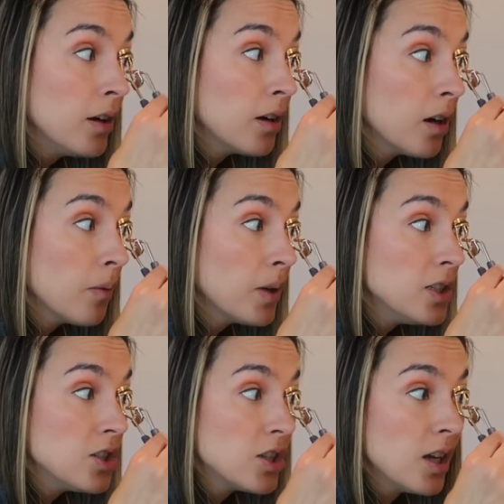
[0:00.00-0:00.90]
here on my
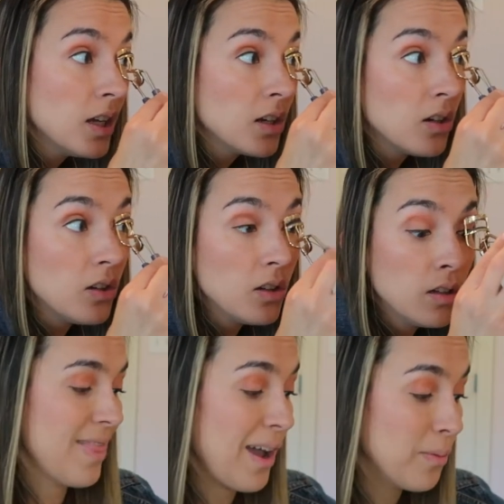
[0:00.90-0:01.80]
channel.
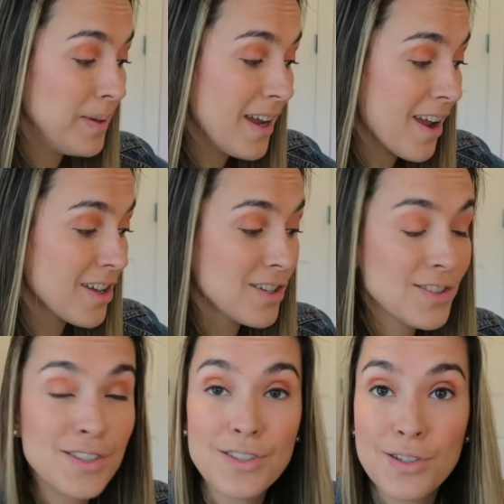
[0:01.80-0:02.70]
That would be
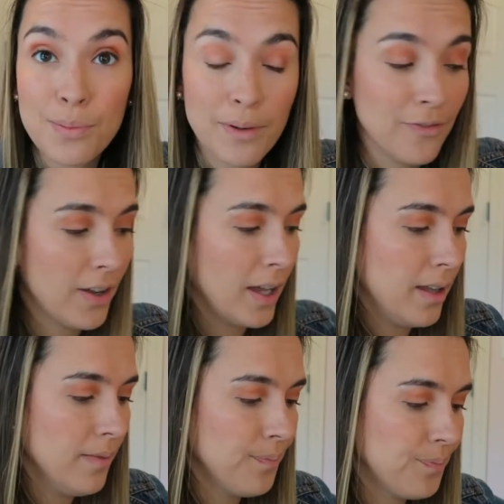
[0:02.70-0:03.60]
super
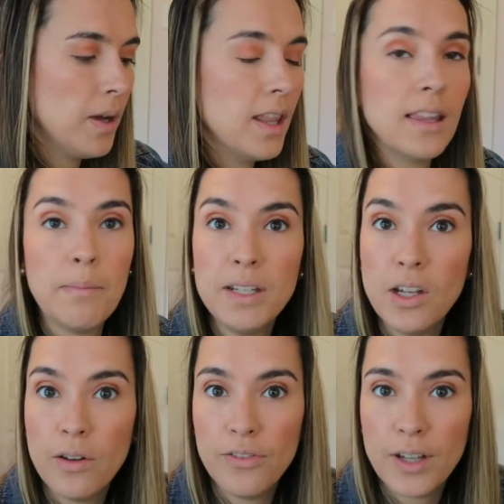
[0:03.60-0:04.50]
fun. But let me
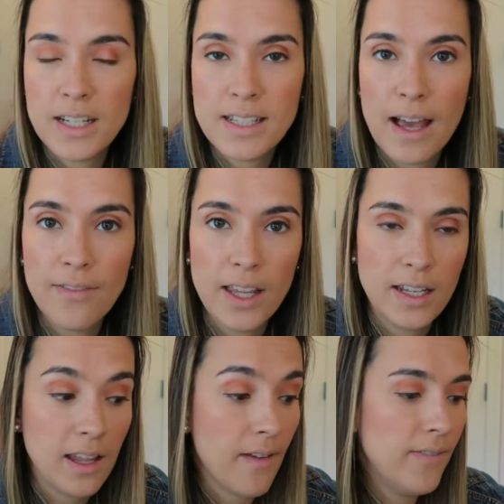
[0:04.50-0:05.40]
know if you guys have
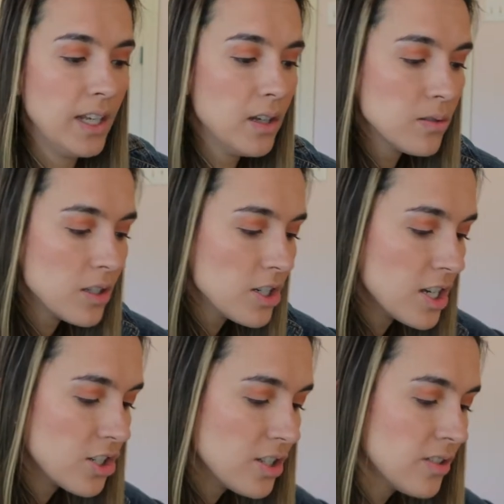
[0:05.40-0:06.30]
any video
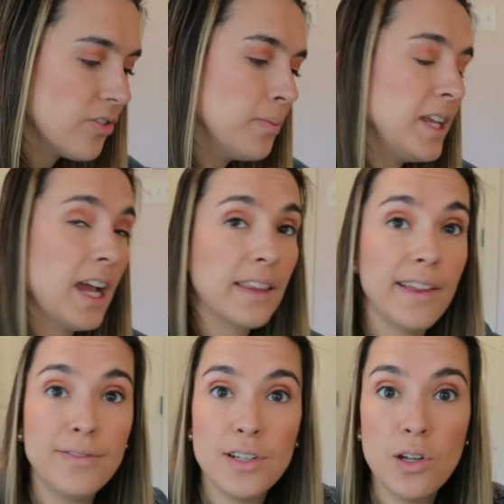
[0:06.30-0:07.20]
suggestions for me. I'd
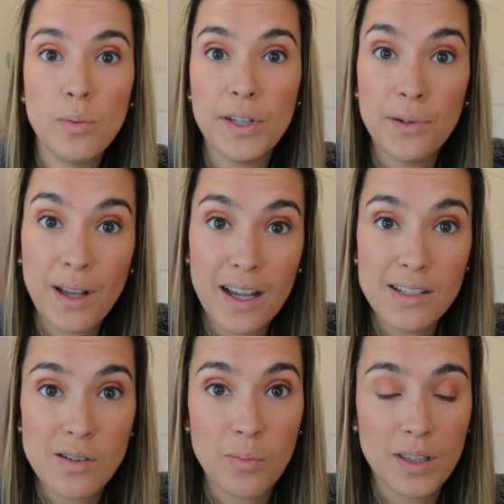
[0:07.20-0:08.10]
love to know what you
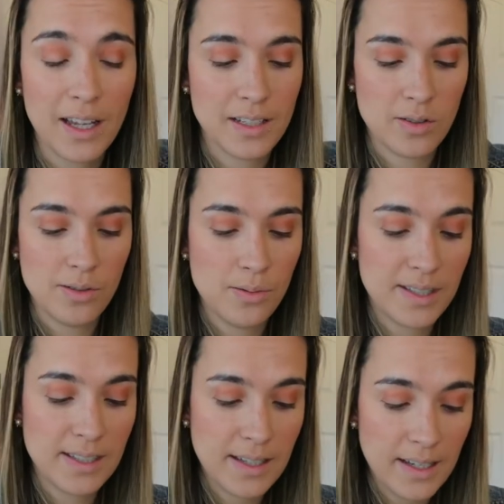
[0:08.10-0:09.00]
guys would like to
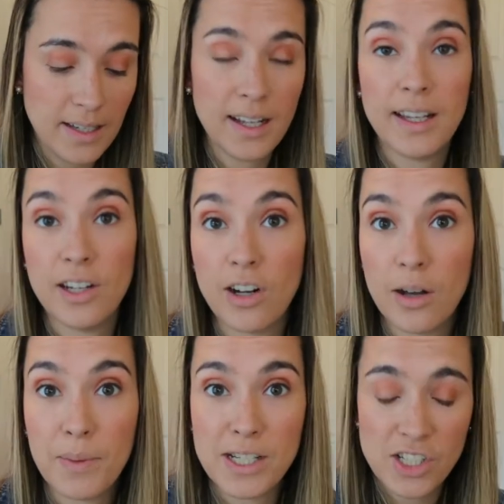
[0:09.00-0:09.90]
see here
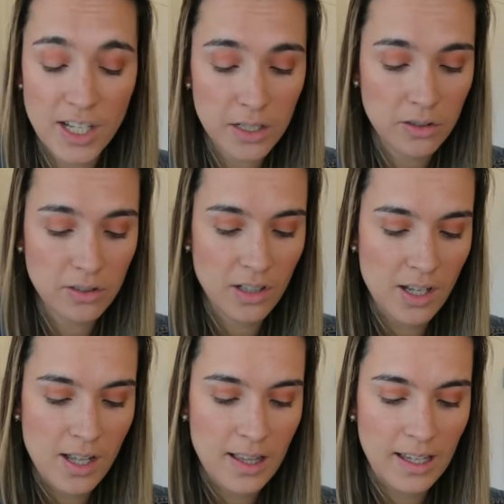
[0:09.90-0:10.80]
on my channel.
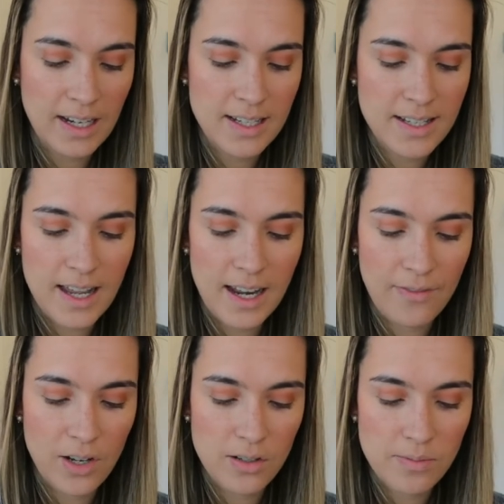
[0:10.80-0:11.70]
Like I said,
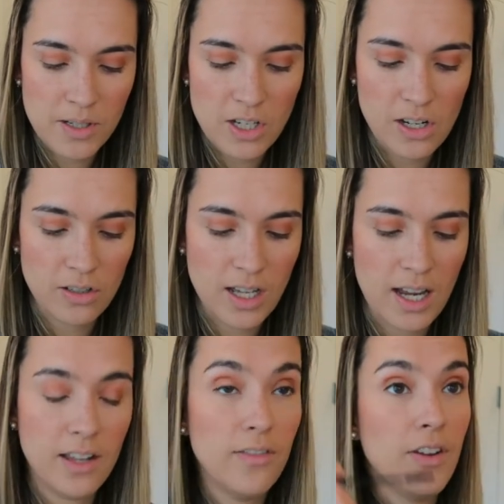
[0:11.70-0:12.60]
I've noticed my channel
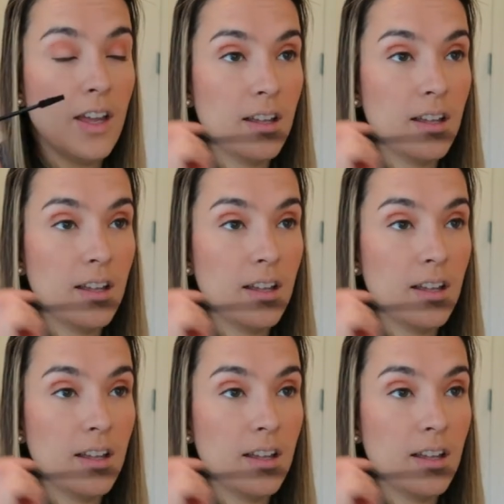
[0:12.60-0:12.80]
kind of